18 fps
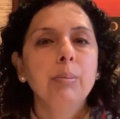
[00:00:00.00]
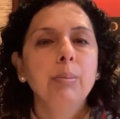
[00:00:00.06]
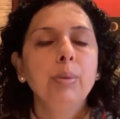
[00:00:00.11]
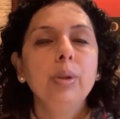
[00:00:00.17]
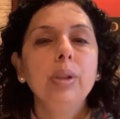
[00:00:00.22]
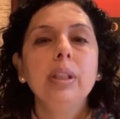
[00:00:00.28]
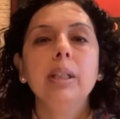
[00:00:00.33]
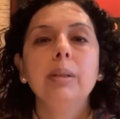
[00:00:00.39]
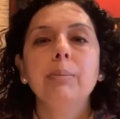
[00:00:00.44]

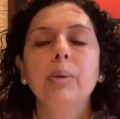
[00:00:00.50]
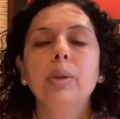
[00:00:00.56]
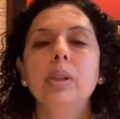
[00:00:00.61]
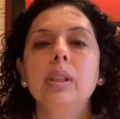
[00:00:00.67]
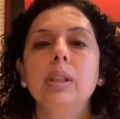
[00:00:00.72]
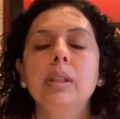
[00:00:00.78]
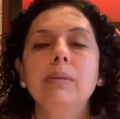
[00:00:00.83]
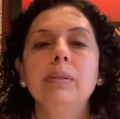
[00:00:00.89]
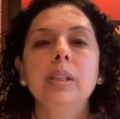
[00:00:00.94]
Put that
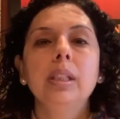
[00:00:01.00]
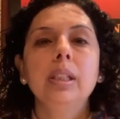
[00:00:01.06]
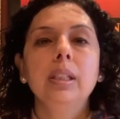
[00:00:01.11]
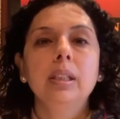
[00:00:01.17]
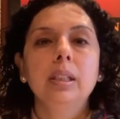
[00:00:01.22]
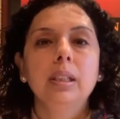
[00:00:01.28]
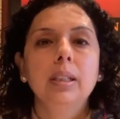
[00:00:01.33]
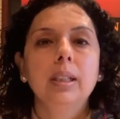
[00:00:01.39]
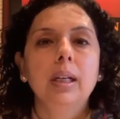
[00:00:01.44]
positivity
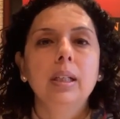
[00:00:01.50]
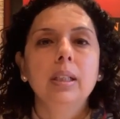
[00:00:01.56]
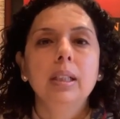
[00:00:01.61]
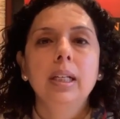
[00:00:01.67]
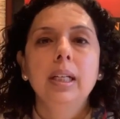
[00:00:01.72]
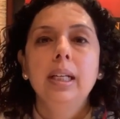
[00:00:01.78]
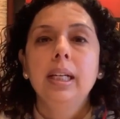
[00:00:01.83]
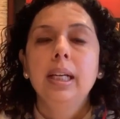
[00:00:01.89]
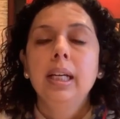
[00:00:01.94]
in the thought.
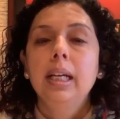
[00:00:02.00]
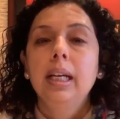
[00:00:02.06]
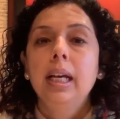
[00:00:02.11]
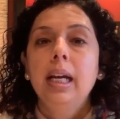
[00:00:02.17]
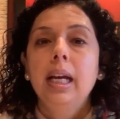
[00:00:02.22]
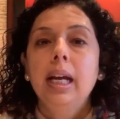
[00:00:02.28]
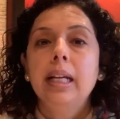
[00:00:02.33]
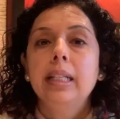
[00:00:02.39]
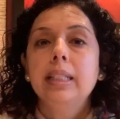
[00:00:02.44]

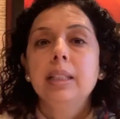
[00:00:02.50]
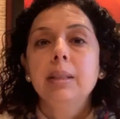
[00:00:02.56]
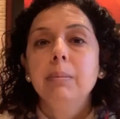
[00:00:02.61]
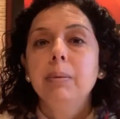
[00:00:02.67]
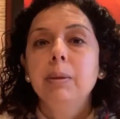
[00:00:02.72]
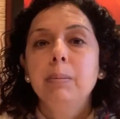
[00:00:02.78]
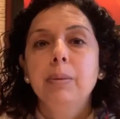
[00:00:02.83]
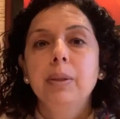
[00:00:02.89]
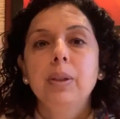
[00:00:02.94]
And
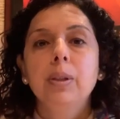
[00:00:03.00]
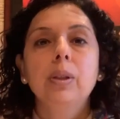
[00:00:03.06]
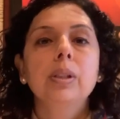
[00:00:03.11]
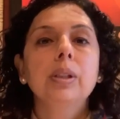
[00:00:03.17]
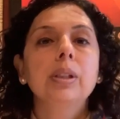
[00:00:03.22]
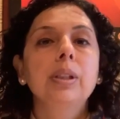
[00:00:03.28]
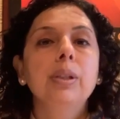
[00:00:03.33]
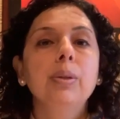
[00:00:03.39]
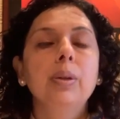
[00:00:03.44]
simple
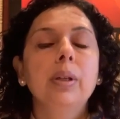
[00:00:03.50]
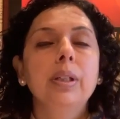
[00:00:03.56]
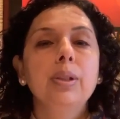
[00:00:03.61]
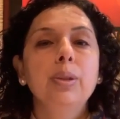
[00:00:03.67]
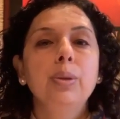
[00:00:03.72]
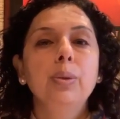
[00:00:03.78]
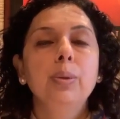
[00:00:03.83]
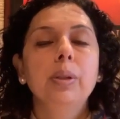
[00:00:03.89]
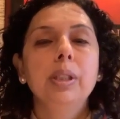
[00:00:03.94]
precaution you can
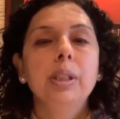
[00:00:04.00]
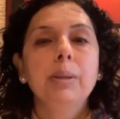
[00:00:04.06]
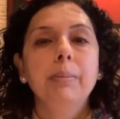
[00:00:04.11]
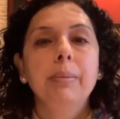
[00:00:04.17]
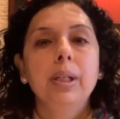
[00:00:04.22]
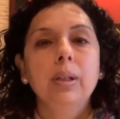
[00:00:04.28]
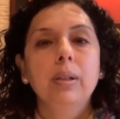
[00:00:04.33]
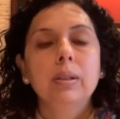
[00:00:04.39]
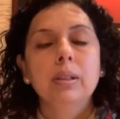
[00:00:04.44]
do is,
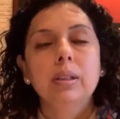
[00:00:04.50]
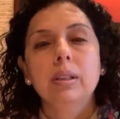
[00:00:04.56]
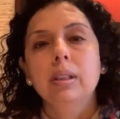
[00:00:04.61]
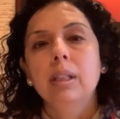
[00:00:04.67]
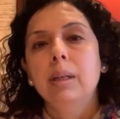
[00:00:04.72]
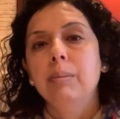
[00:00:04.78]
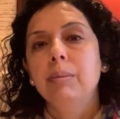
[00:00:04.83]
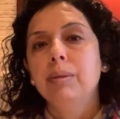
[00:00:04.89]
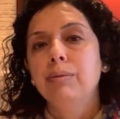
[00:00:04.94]
because
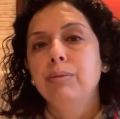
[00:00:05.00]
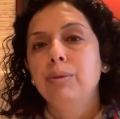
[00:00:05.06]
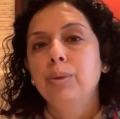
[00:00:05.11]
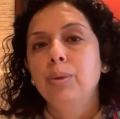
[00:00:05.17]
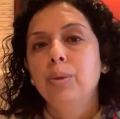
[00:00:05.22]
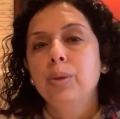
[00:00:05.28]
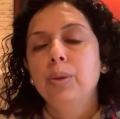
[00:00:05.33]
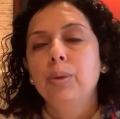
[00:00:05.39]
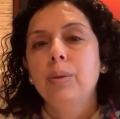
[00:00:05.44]
number
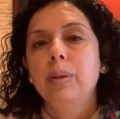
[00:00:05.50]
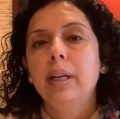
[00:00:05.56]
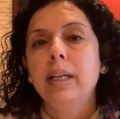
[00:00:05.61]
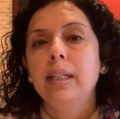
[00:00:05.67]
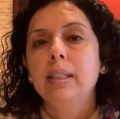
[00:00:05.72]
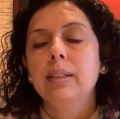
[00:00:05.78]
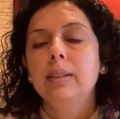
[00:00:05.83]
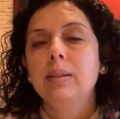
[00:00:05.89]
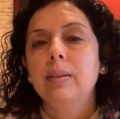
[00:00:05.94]
4,
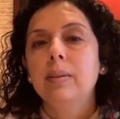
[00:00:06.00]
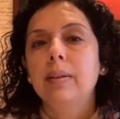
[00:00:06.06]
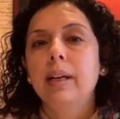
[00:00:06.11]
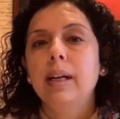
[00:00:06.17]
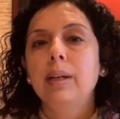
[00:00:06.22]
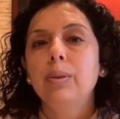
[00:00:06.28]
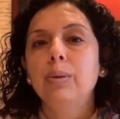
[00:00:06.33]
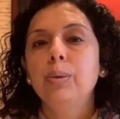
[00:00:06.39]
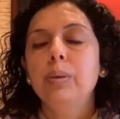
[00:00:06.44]
Uranus, the
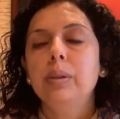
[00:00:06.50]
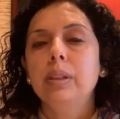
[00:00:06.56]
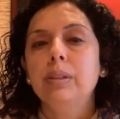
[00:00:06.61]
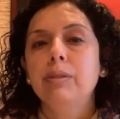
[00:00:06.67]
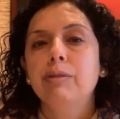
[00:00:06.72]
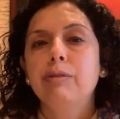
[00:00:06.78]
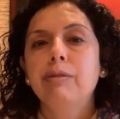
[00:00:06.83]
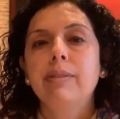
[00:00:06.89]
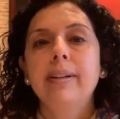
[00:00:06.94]
Rahu,
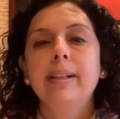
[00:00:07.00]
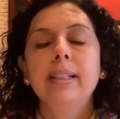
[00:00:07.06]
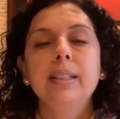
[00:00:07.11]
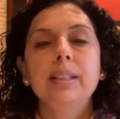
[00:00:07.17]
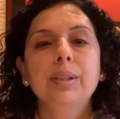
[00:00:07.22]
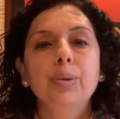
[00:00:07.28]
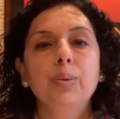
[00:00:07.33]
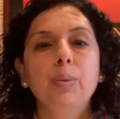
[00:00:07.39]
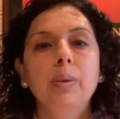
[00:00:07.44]
is
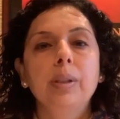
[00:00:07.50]
friends